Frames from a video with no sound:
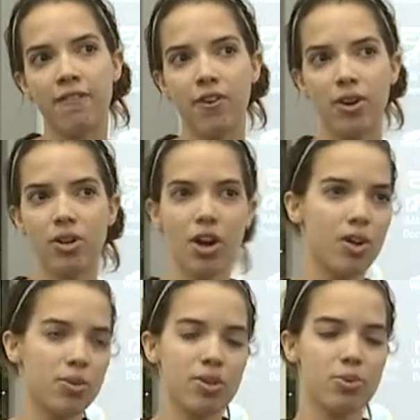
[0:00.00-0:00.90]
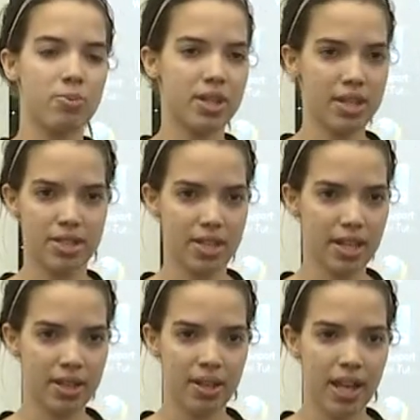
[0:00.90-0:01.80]
I thought, oh, this would be
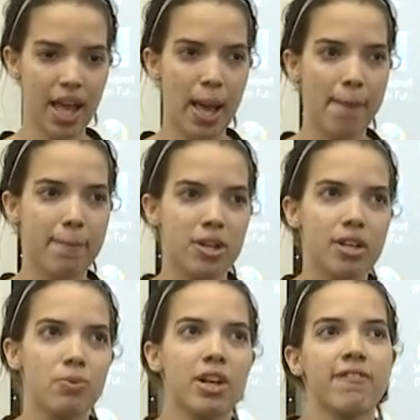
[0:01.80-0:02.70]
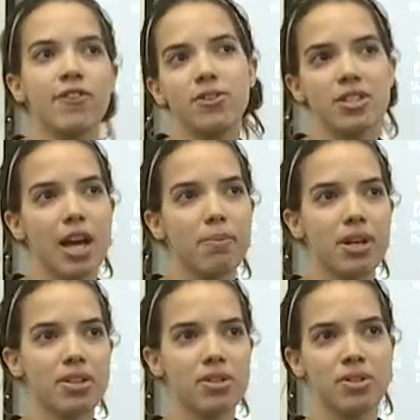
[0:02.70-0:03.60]
easy. But then when I first got
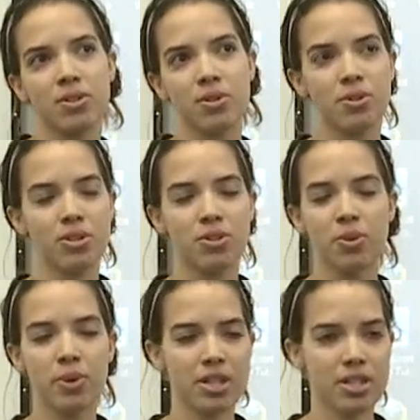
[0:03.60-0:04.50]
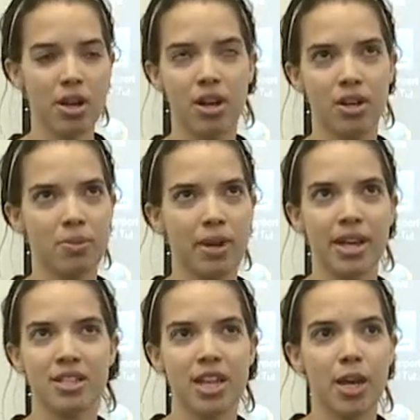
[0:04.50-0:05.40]
my quiz, uh, my
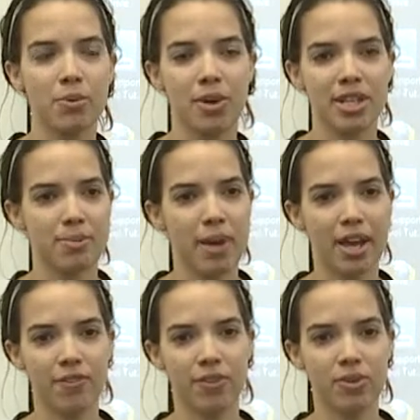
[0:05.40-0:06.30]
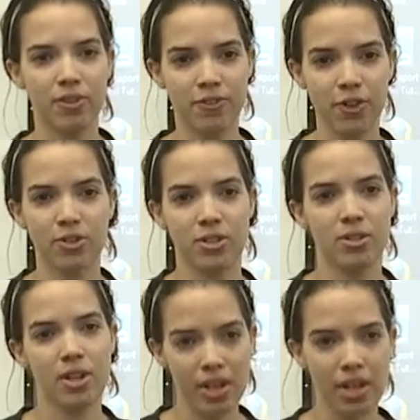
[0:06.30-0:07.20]
exam grades back from the first
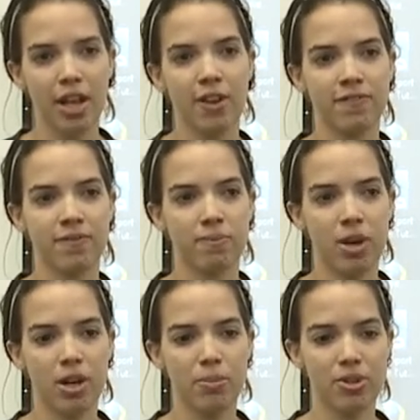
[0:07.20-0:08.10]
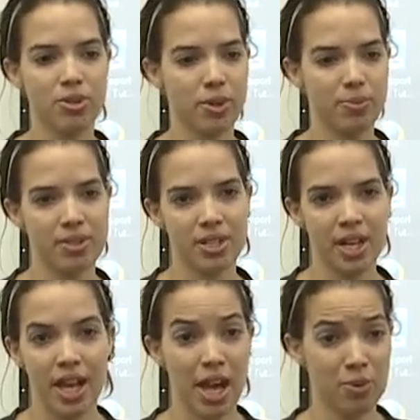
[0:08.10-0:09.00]
uh, midterms,
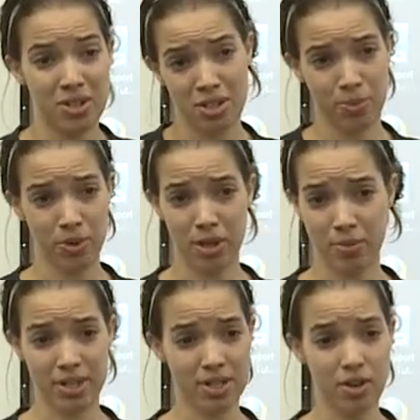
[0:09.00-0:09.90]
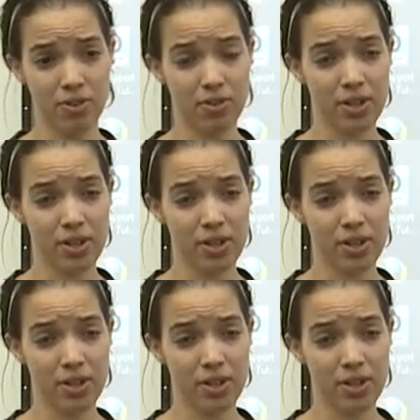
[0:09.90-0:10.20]
I was disappointed in myself.